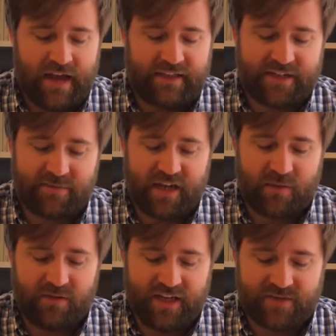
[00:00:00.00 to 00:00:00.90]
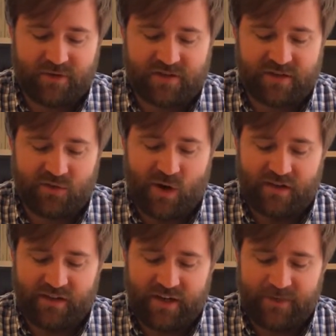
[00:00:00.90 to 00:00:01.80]
and let us make a place for us to
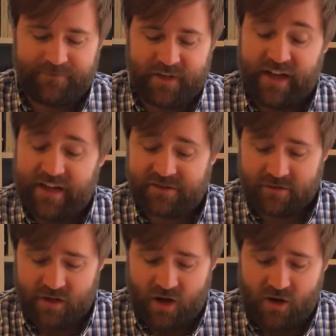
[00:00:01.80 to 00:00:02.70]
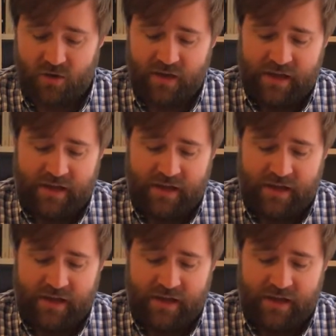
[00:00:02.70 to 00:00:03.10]
dwell there.' And he answered, 'Go.'